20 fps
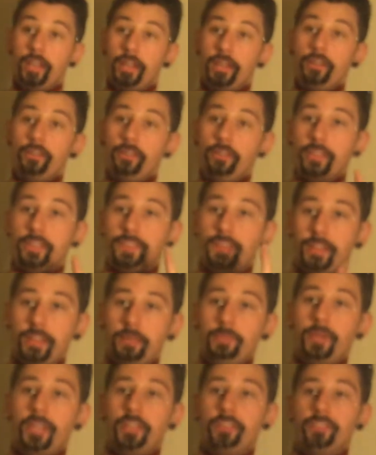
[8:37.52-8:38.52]
There you go, that's how
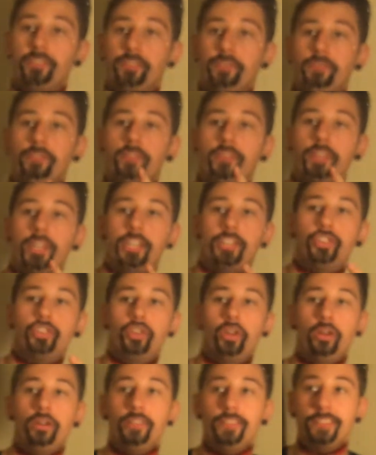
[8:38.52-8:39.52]
you make yourself look like
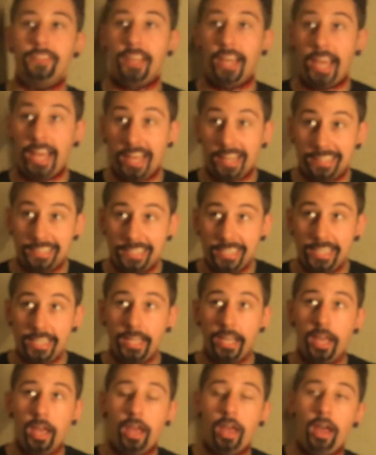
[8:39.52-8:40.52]
Sean's
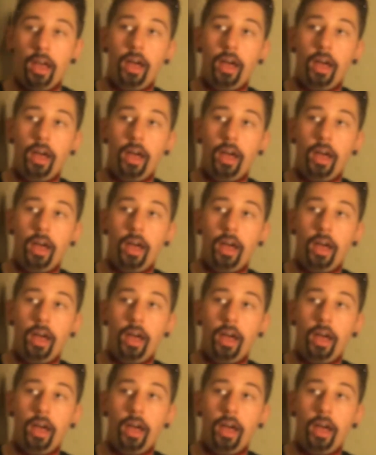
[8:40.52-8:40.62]
anti.